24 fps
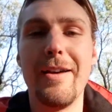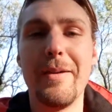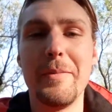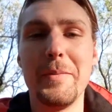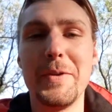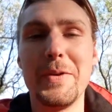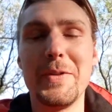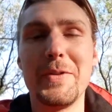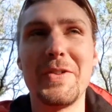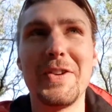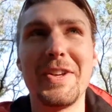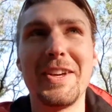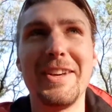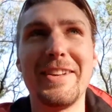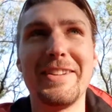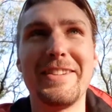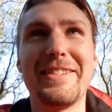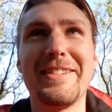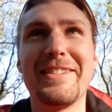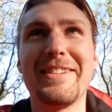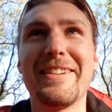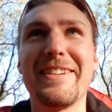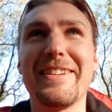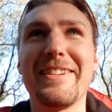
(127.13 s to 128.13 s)
I'm using it,
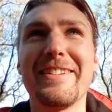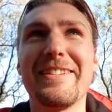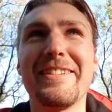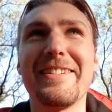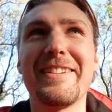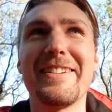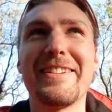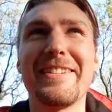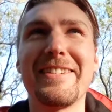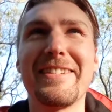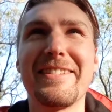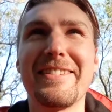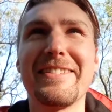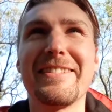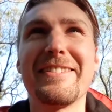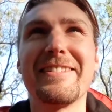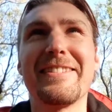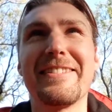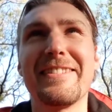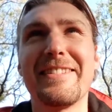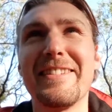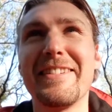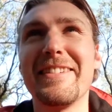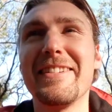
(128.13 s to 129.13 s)
and uh,
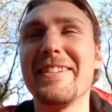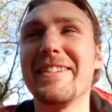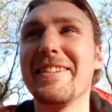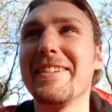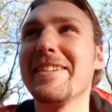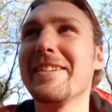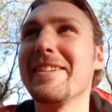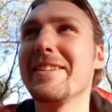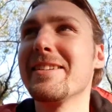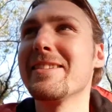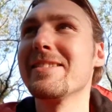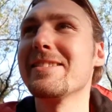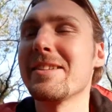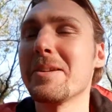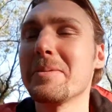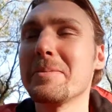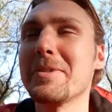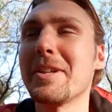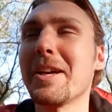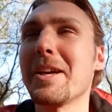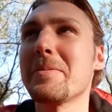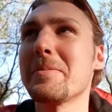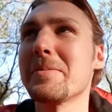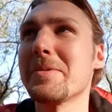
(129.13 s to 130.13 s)

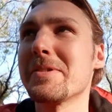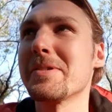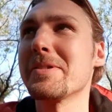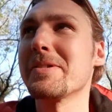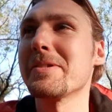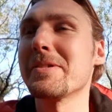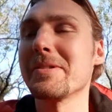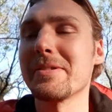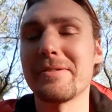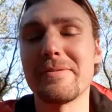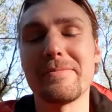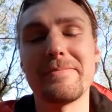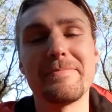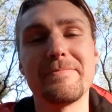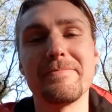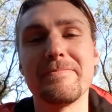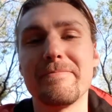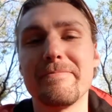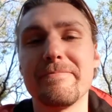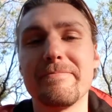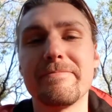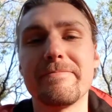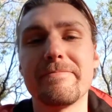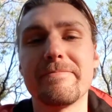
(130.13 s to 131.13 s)
sometimes
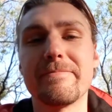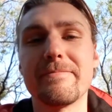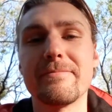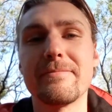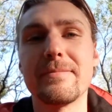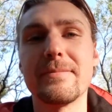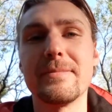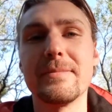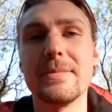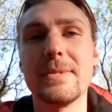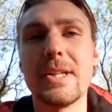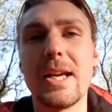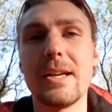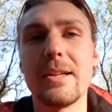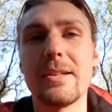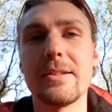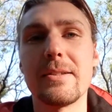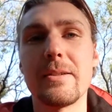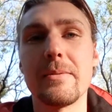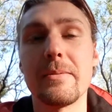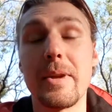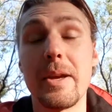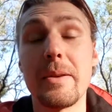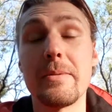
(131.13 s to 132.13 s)

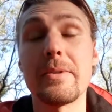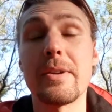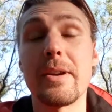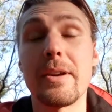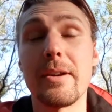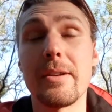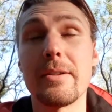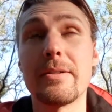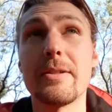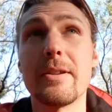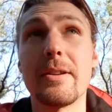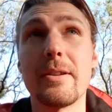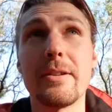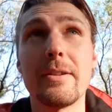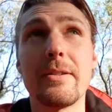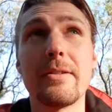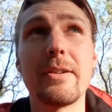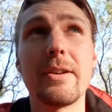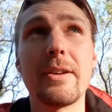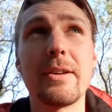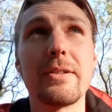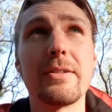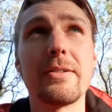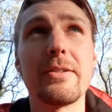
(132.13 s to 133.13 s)
sometimes I actually
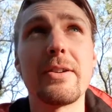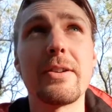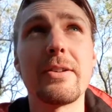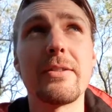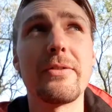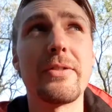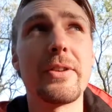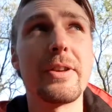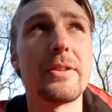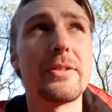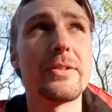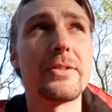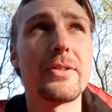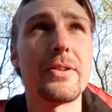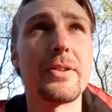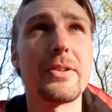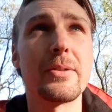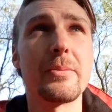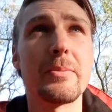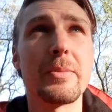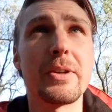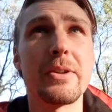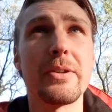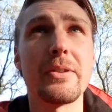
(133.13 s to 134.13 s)
really feel strong
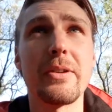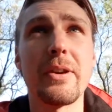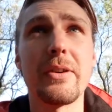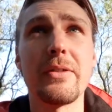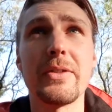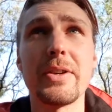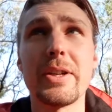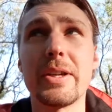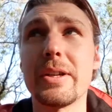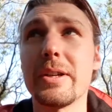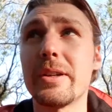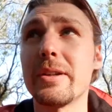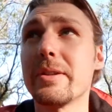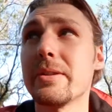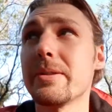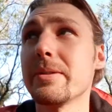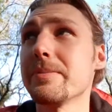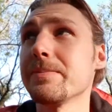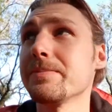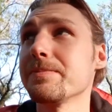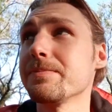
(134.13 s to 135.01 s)
because I've taken it